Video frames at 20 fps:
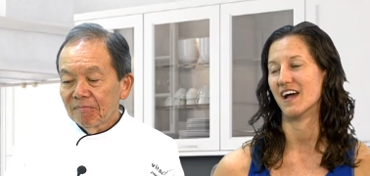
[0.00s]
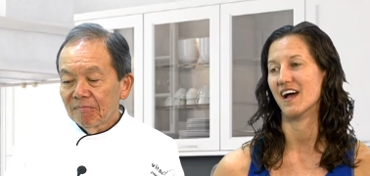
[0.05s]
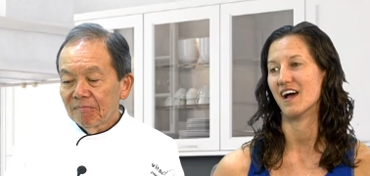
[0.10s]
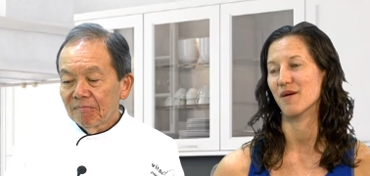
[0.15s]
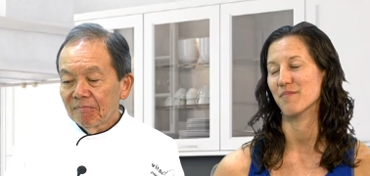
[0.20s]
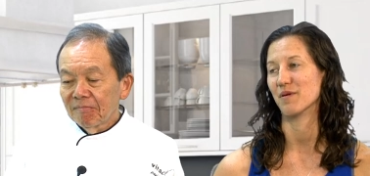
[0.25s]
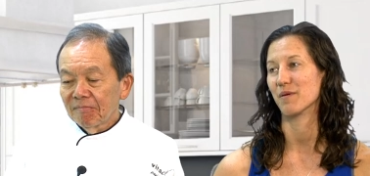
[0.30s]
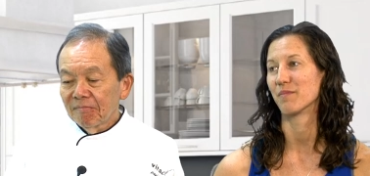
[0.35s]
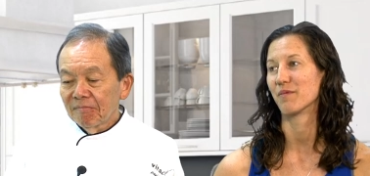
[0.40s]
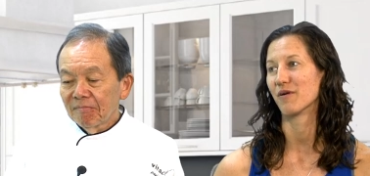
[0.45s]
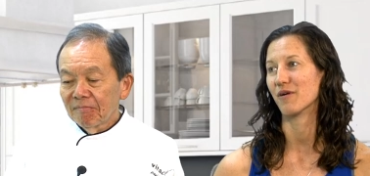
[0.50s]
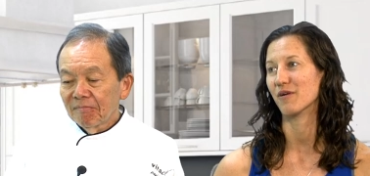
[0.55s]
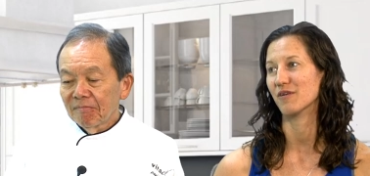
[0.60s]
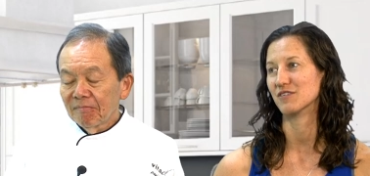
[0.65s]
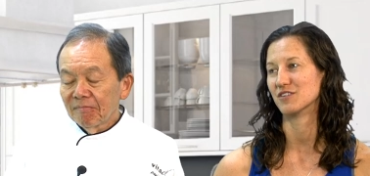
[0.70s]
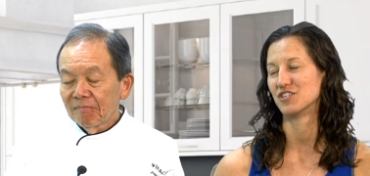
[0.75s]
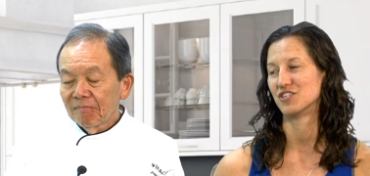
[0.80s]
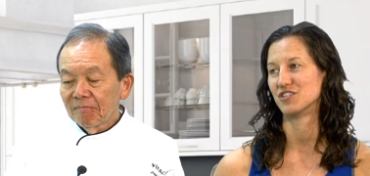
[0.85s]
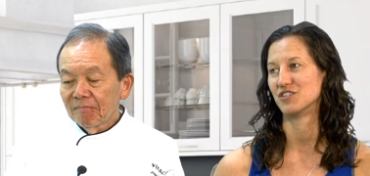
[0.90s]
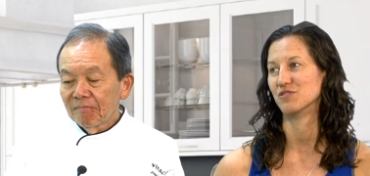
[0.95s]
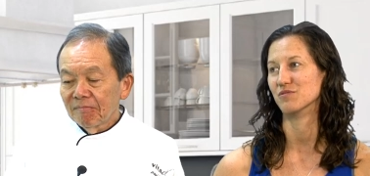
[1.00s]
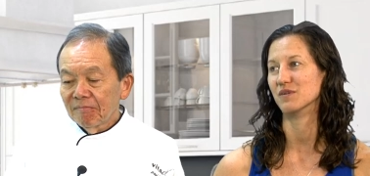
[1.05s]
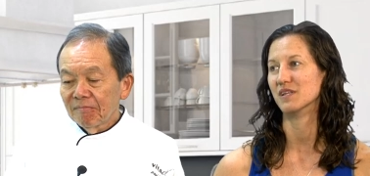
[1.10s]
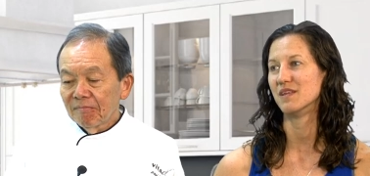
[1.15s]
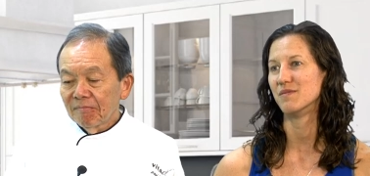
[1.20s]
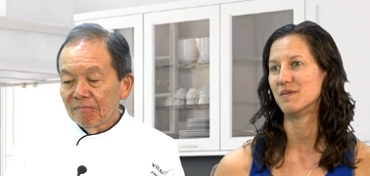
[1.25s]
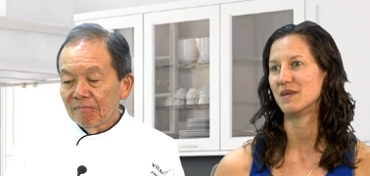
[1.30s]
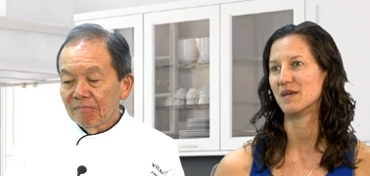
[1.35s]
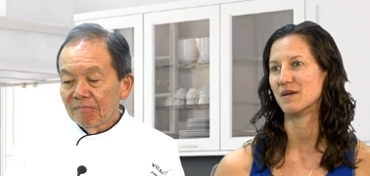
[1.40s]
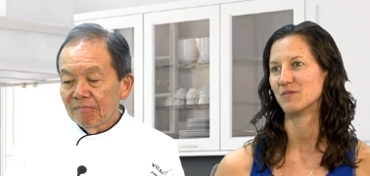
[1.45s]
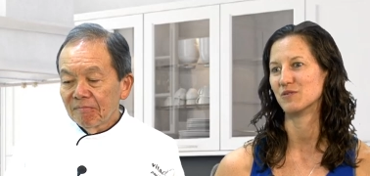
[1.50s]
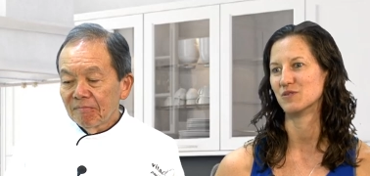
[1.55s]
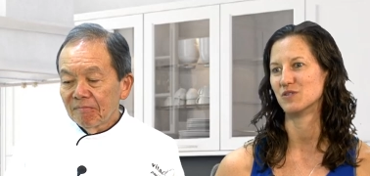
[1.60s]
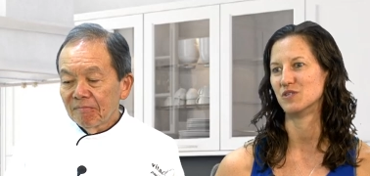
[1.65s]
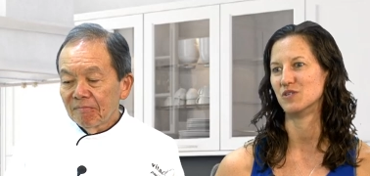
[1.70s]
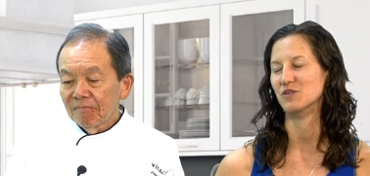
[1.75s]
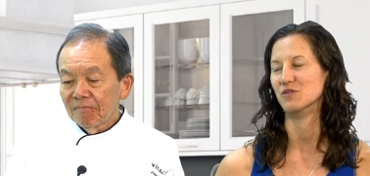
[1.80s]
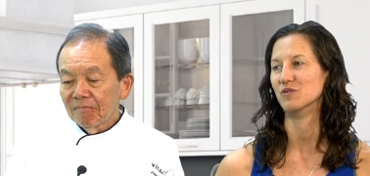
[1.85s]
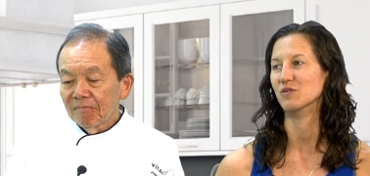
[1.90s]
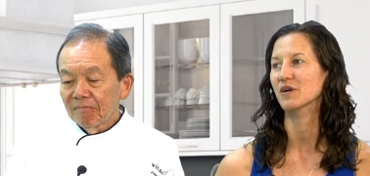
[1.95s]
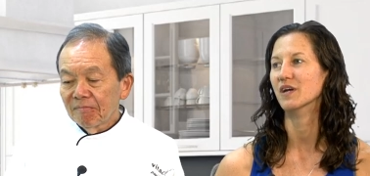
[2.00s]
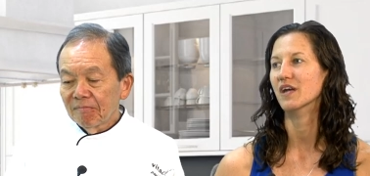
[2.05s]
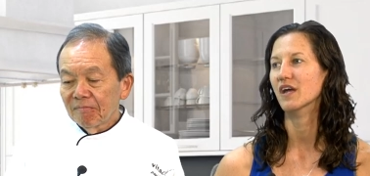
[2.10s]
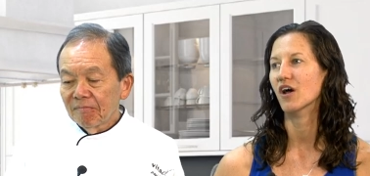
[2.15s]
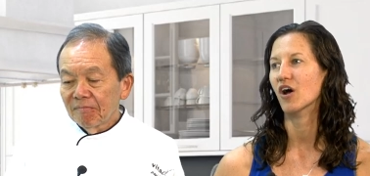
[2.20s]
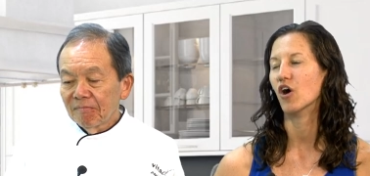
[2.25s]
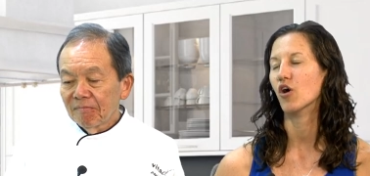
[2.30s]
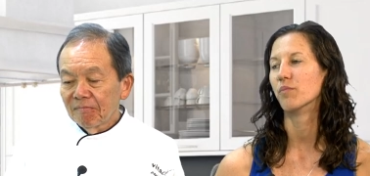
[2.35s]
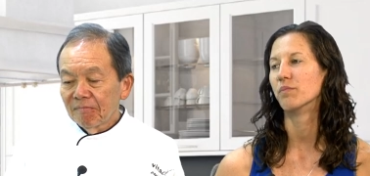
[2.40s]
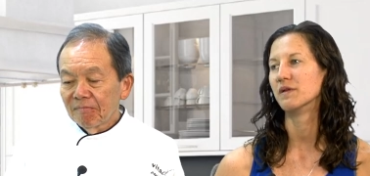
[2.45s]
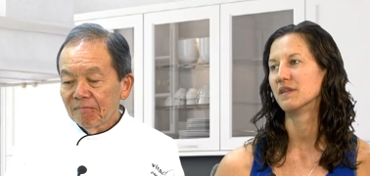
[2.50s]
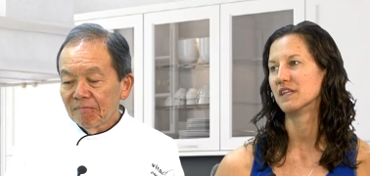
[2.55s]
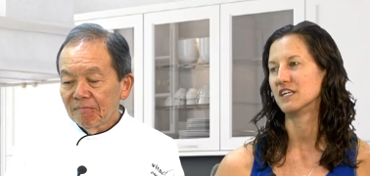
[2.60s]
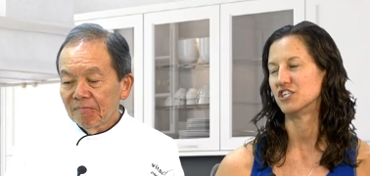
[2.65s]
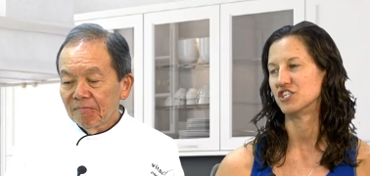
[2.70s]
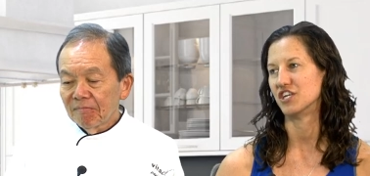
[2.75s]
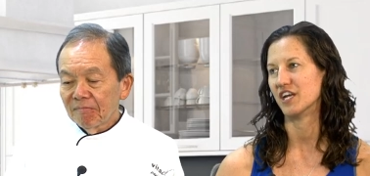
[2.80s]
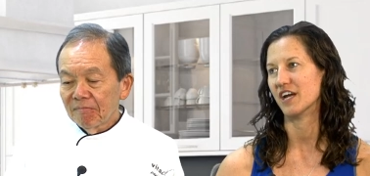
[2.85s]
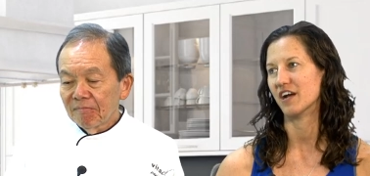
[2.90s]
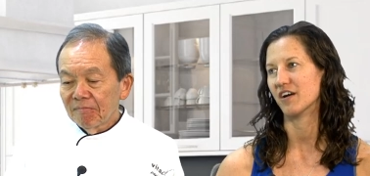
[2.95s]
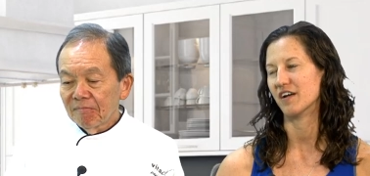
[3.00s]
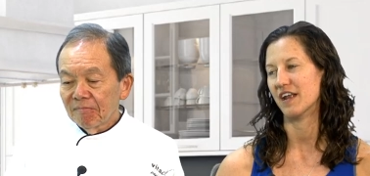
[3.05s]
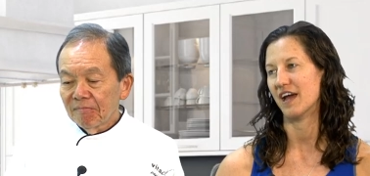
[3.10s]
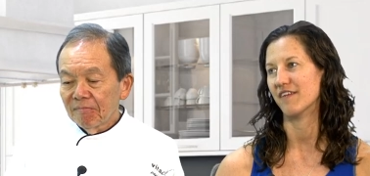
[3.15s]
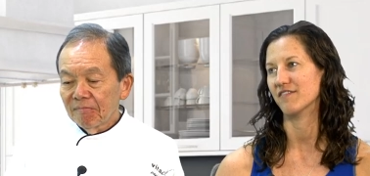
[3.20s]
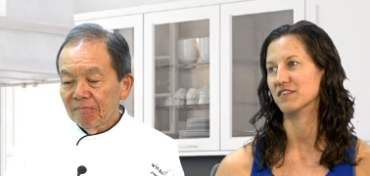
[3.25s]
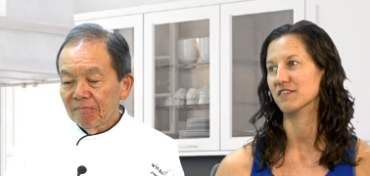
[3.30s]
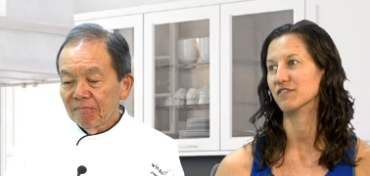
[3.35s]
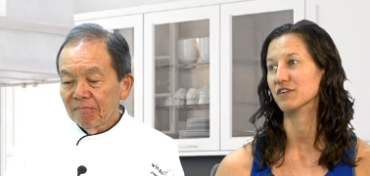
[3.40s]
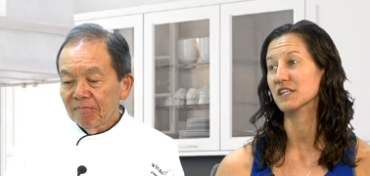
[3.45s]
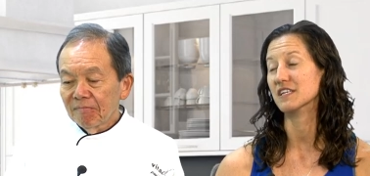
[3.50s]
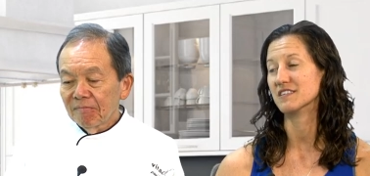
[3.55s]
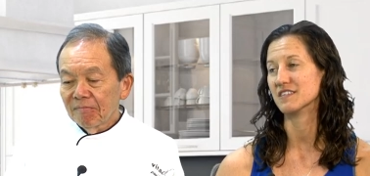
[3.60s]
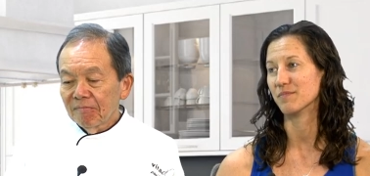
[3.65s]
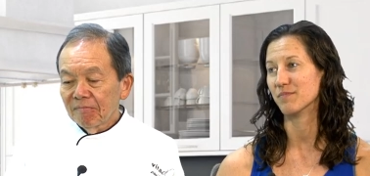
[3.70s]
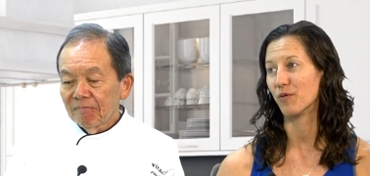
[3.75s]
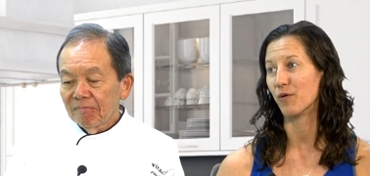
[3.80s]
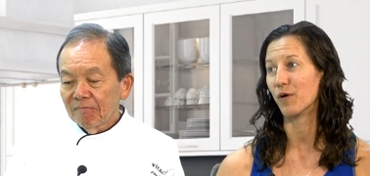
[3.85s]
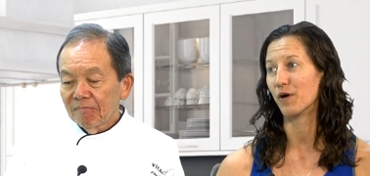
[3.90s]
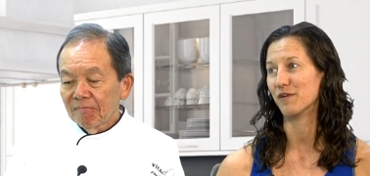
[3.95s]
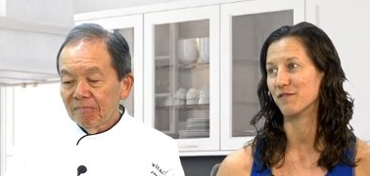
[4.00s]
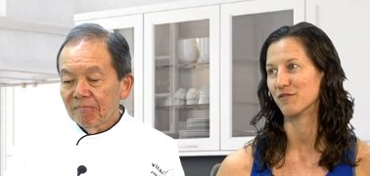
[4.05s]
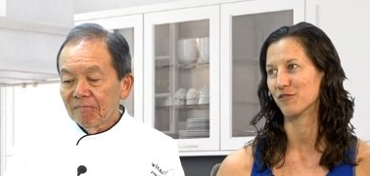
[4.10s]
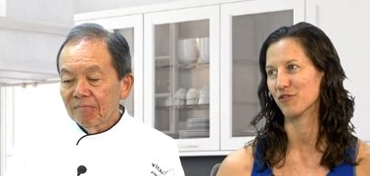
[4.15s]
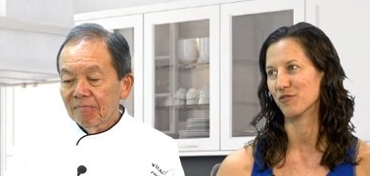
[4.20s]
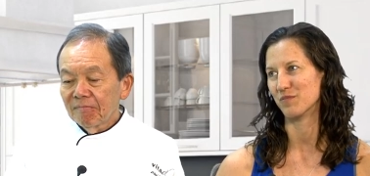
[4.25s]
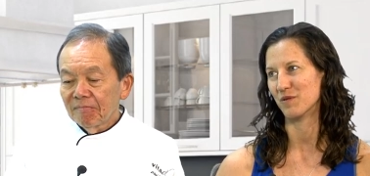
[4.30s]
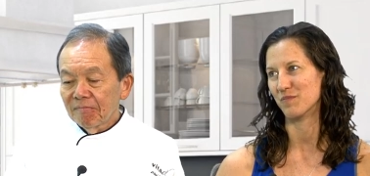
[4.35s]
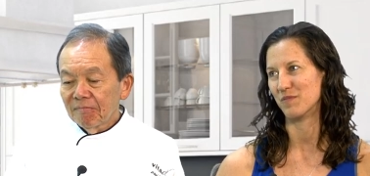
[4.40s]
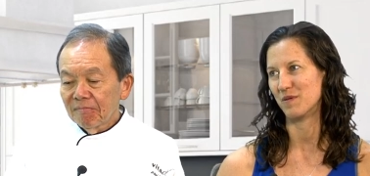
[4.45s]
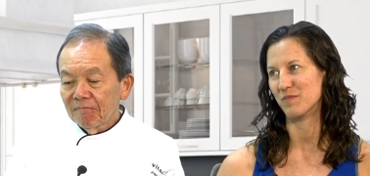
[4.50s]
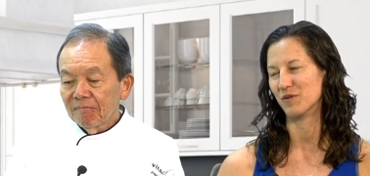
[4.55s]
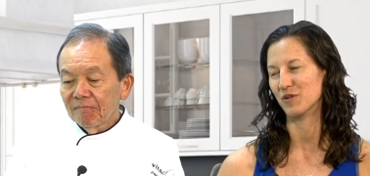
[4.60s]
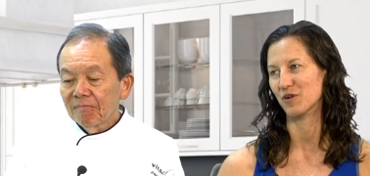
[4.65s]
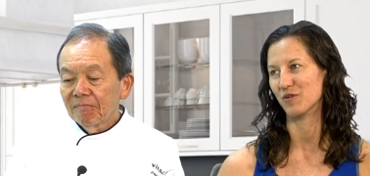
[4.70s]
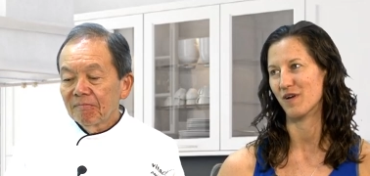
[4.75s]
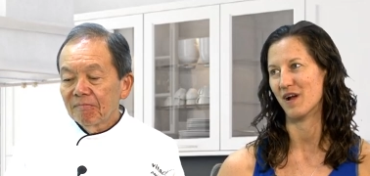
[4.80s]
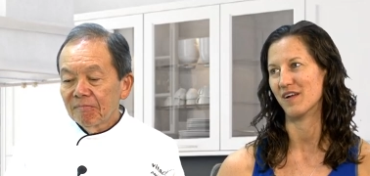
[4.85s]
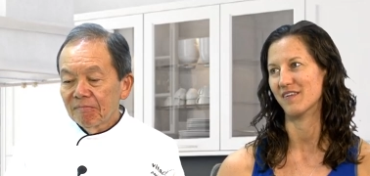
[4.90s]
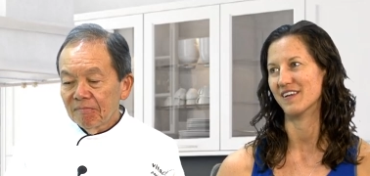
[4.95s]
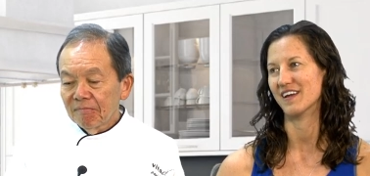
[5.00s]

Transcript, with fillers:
Speaker 1: um, approach to really be able to openly share and have a really supportive group of people around